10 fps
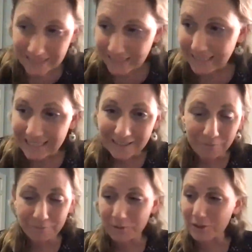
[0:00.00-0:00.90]
CD
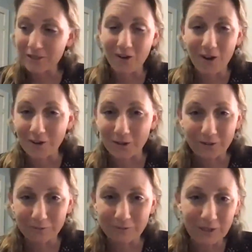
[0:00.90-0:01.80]
and put it on,
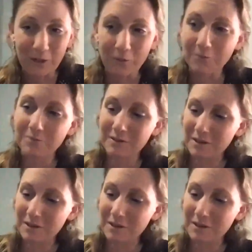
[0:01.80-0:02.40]
or then